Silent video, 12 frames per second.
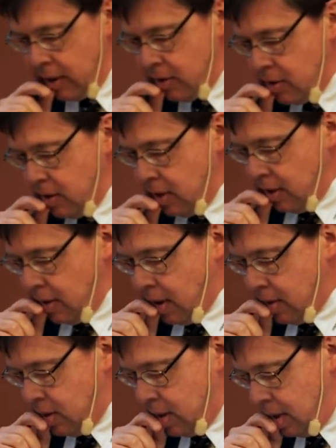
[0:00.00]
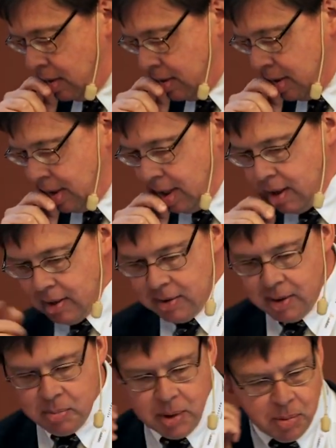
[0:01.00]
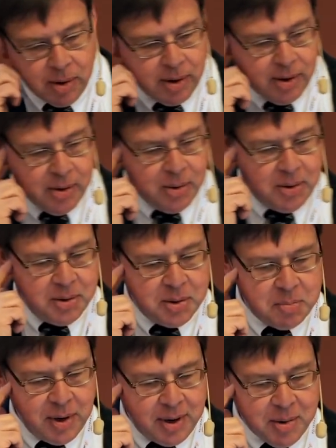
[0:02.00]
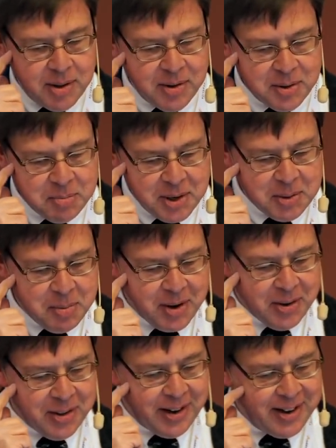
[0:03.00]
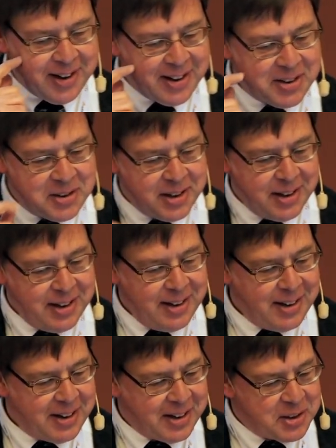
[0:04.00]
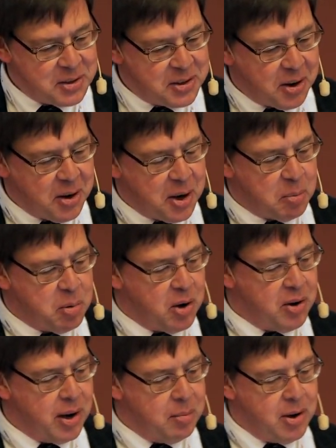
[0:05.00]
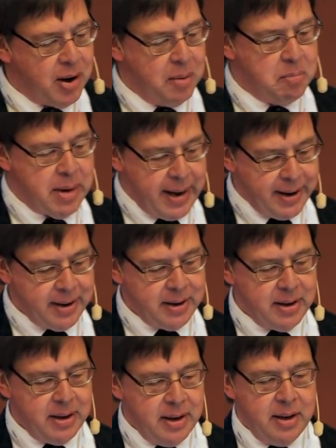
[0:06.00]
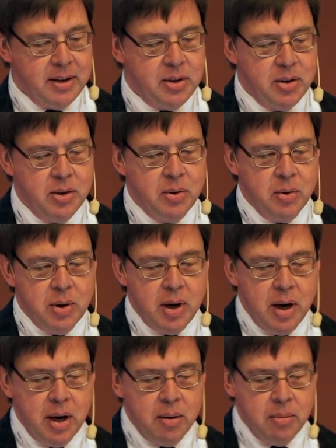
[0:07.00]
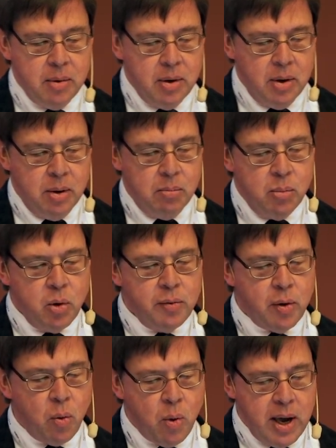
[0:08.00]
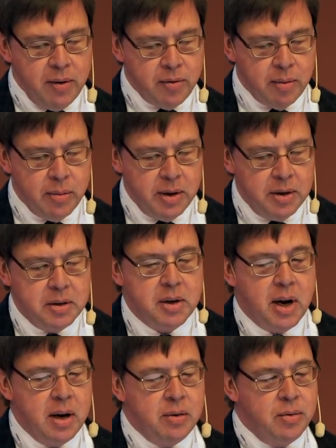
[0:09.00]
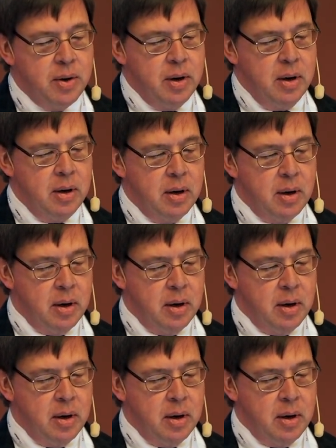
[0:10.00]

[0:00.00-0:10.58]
agency in the United States. There are people here who can speak about this much better than I can. Started a program called Meta to move away from the design V